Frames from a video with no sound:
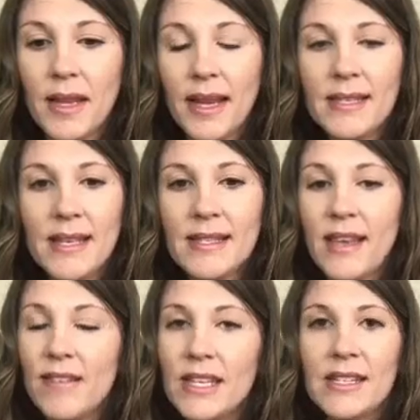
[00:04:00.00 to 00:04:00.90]
like I said,
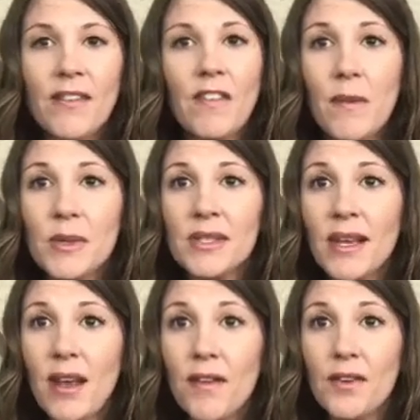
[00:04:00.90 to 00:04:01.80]

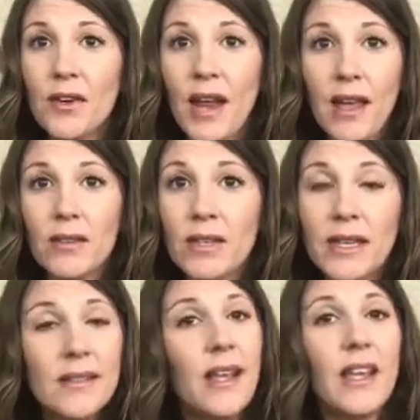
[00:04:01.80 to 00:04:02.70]
70-75% of your calorie
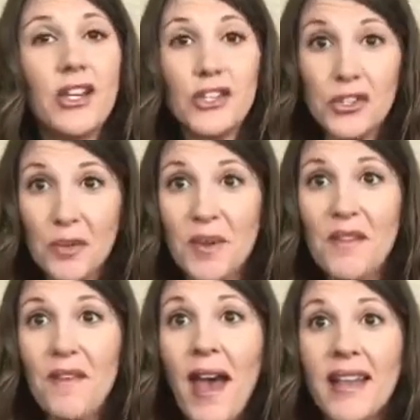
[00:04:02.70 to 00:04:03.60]
intake should
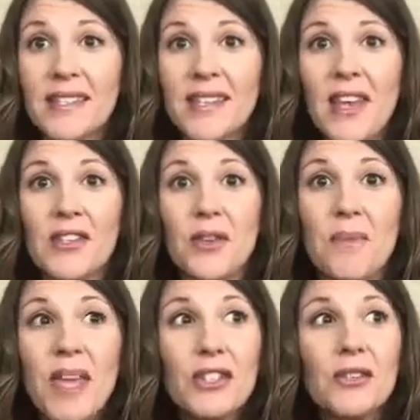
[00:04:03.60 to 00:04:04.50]
be fats. So
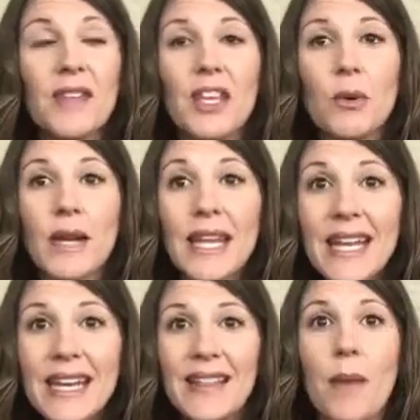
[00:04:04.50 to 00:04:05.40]
make sure that you're
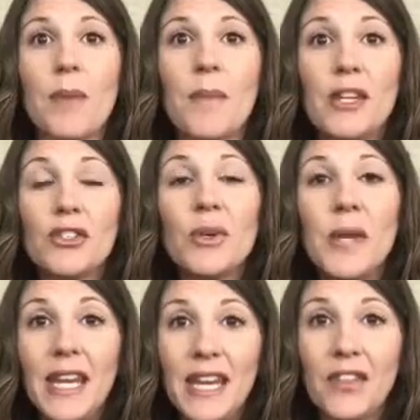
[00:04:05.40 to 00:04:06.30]
eating them, but make sure
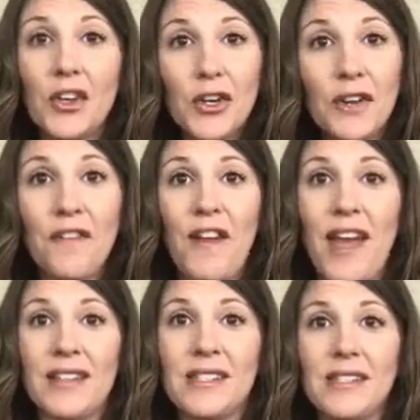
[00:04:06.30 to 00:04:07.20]
you're eating the good
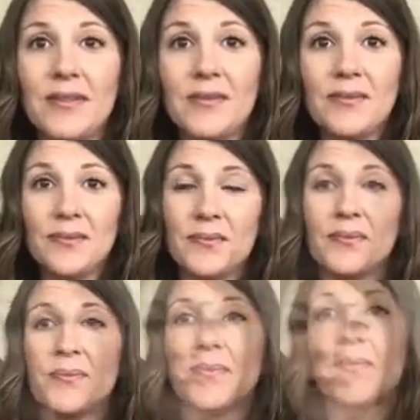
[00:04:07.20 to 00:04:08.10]
fats.
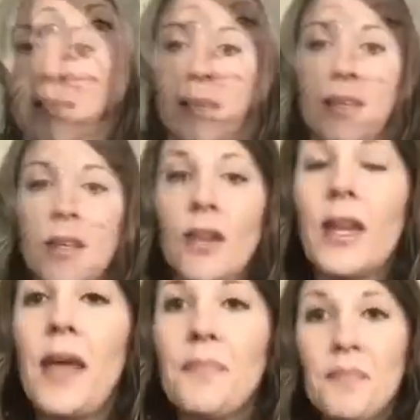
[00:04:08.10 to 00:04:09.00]

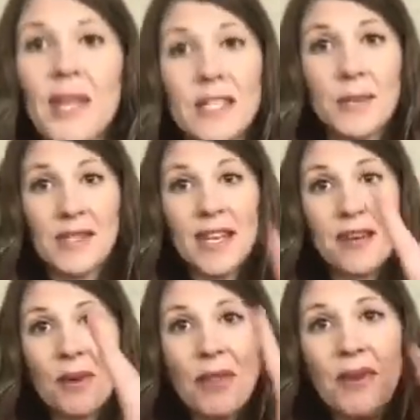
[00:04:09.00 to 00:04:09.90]
Okay, biggest mistake
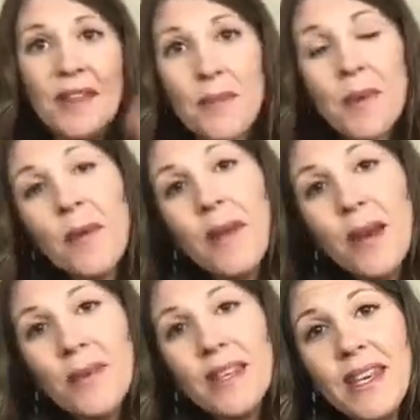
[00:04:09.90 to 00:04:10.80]
number 3 that people
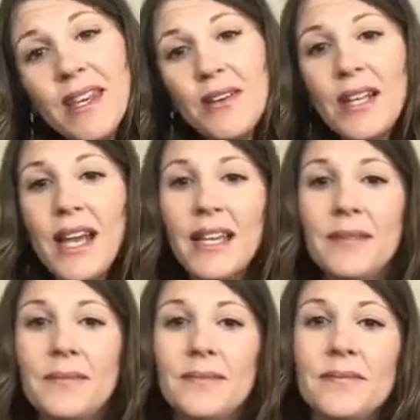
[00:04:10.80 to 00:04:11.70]
make with the keto
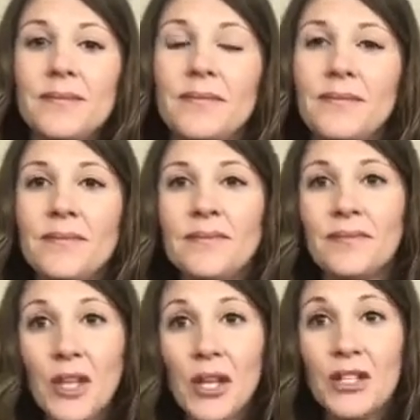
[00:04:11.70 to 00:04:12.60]
diet,
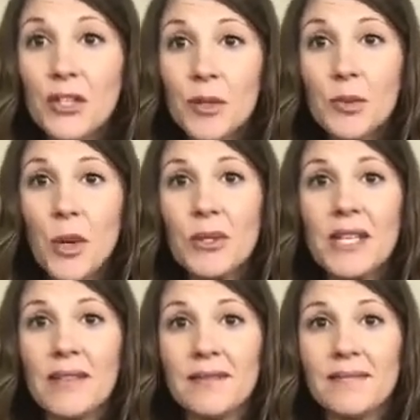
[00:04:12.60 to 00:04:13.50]
too much
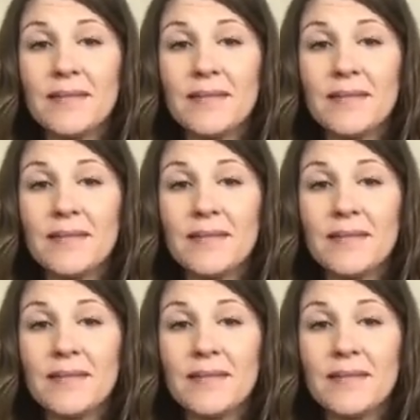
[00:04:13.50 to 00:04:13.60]
protein.